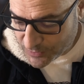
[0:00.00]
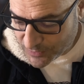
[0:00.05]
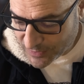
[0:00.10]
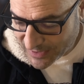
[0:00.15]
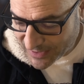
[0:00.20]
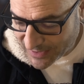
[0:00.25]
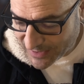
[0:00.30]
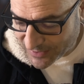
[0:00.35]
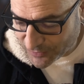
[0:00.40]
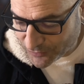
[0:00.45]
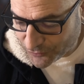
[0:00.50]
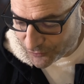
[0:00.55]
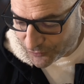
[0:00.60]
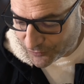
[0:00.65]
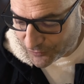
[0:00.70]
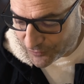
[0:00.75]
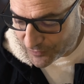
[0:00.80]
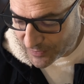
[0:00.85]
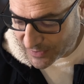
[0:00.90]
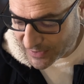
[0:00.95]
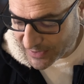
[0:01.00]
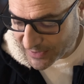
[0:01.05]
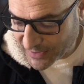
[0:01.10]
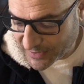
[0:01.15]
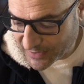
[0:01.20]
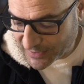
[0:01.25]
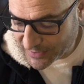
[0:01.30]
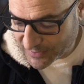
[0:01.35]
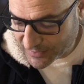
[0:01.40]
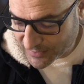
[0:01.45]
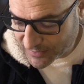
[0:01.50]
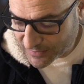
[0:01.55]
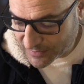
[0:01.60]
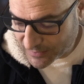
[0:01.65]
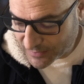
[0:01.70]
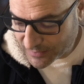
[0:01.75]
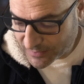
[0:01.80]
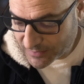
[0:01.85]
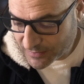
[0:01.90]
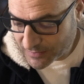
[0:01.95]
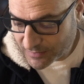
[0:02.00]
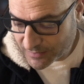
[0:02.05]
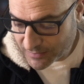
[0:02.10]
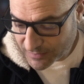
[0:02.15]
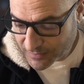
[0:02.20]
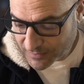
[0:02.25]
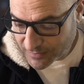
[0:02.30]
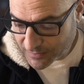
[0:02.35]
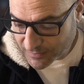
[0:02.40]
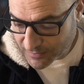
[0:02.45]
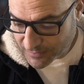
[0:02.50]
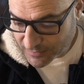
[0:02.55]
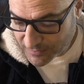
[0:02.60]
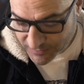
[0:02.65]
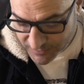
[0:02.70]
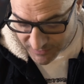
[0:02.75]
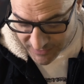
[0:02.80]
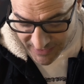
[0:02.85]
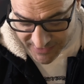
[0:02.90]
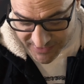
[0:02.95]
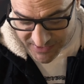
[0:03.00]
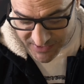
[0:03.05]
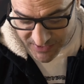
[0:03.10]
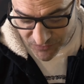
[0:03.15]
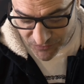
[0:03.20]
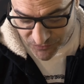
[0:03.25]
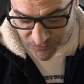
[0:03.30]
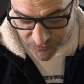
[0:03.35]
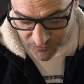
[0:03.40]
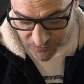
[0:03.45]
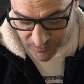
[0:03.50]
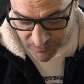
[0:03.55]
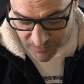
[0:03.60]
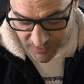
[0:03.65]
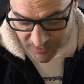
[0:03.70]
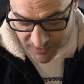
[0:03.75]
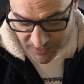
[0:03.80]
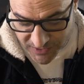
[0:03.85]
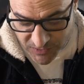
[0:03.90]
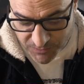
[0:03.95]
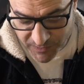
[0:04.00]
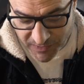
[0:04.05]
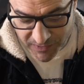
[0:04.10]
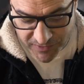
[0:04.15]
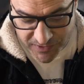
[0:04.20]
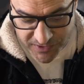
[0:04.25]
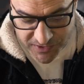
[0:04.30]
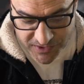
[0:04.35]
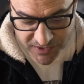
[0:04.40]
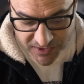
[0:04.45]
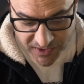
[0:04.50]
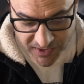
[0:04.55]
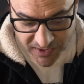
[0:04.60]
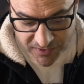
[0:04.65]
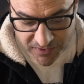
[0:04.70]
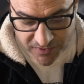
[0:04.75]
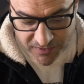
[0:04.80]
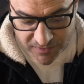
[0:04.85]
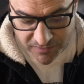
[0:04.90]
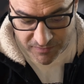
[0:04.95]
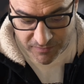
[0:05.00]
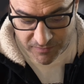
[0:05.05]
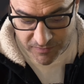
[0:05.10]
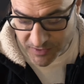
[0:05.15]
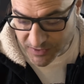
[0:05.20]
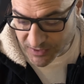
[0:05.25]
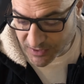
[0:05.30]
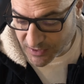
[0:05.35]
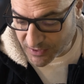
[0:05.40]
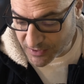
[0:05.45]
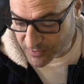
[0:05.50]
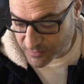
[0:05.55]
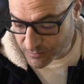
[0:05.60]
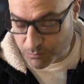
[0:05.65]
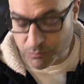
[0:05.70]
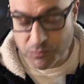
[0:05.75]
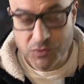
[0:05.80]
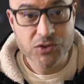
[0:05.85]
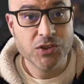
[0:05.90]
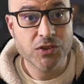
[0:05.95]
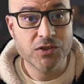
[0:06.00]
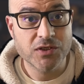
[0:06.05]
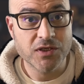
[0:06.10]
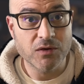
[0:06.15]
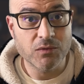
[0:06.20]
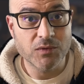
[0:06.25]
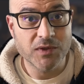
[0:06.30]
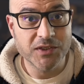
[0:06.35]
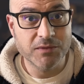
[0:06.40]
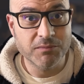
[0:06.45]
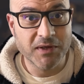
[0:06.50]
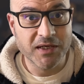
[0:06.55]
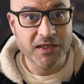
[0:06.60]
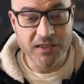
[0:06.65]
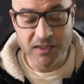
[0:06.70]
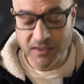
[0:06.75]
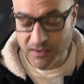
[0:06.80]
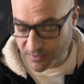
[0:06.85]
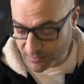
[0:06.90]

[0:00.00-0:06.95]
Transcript: have a negative experience in the studio, when you're making